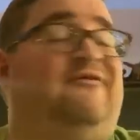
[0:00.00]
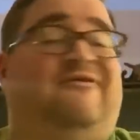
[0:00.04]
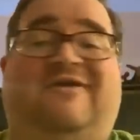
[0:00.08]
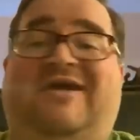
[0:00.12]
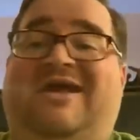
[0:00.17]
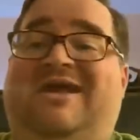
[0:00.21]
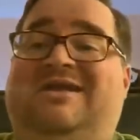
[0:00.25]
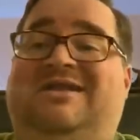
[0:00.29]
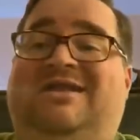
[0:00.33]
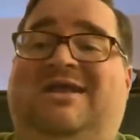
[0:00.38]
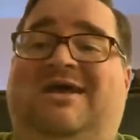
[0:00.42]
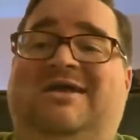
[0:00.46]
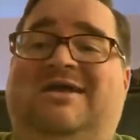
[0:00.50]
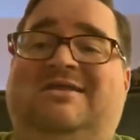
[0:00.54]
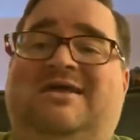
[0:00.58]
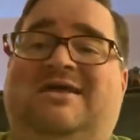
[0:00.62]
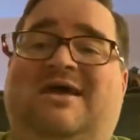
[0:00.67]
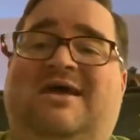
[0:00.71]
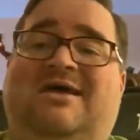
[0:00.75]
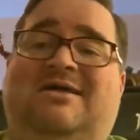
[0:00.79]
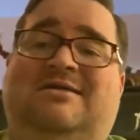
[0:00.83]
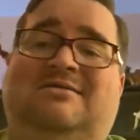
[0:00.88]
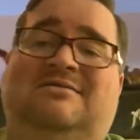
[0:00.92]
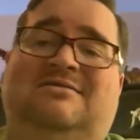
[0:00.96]
fade like
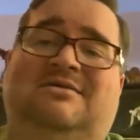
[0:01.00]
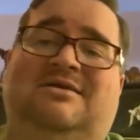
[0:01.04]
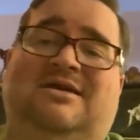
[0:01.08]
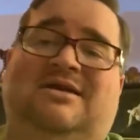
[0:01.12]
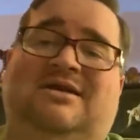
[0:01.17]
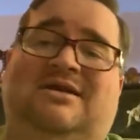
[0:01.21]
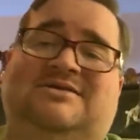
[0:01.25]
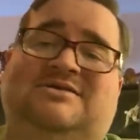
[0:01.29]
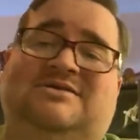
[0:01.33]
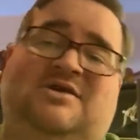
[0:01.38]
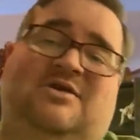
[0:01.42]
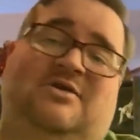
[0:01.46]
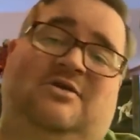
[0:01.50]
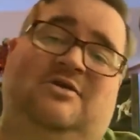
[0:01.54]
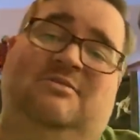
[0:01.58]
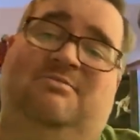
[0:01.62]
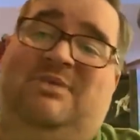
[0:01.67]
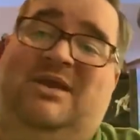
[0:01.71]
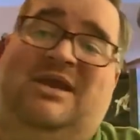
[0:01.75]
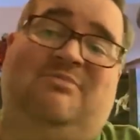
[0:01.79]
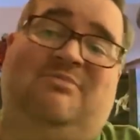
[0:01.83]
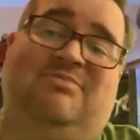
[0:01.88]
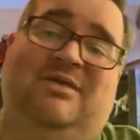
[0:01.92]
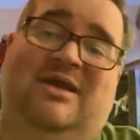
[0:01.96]
that, and it's called the
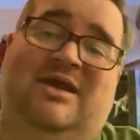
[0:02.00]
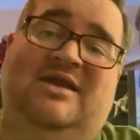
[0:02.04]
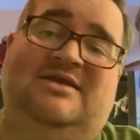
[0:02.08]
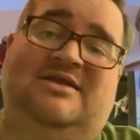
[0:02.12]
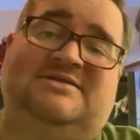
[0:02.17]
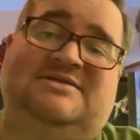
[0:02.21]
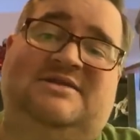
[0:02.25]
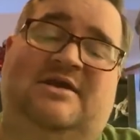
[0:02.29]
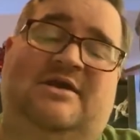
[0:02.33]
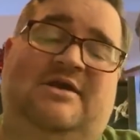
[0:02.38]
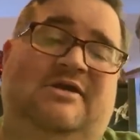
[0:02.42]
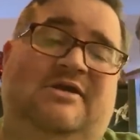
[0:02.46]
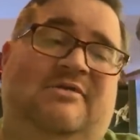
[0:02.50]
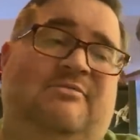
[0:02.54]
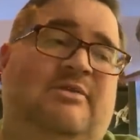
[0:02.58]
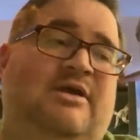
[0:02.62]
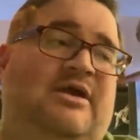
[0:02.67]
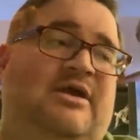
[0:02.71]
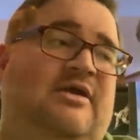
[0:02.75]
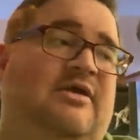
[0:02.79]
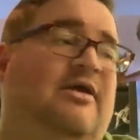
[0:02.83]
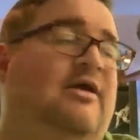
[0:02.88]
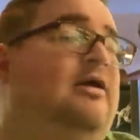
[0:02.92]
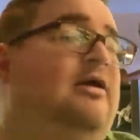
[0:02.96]
Pink Panties Iron
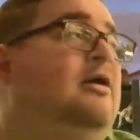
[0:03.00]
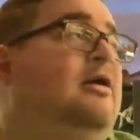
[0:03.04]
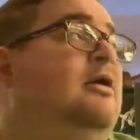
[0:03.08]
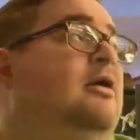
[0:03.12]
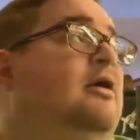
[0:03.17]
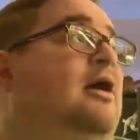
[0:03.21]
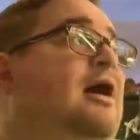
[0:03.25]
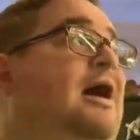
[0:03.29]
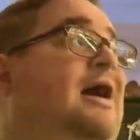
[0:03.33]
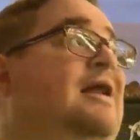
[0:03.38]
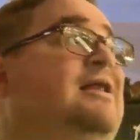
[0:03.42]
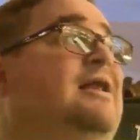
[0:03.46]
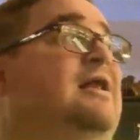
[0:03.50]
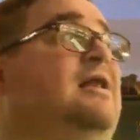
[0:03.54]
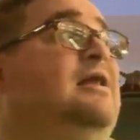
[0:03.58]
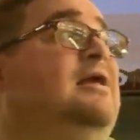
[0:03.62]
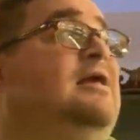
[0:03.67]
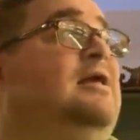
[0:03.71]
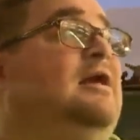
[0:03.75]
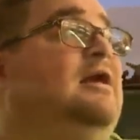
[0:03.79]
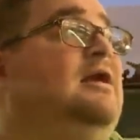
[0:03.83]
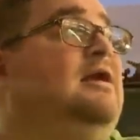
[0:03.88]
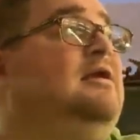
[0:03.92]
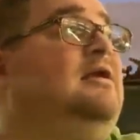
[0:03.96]
Man. I need to
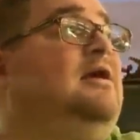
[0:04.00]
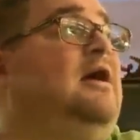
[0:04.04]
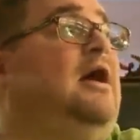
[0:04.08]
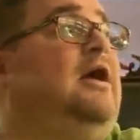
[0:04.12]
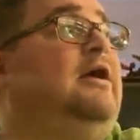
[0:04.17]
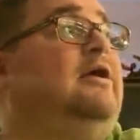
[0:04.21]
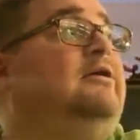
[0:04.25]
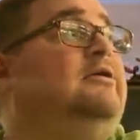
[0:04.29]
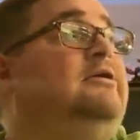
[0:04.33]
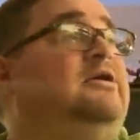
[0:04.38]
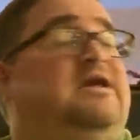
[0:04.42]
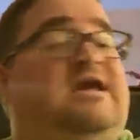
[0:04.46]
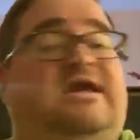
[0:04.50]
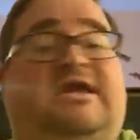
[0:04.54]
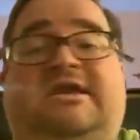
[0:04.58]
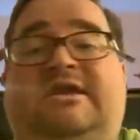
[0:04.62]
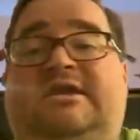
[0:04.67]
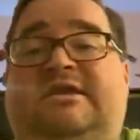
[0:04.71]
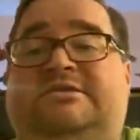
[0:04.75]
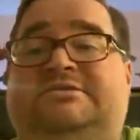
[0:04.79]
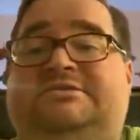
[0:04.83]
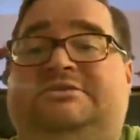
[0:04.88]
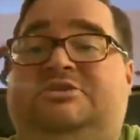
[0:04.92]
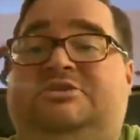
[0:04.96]
get Iron Geek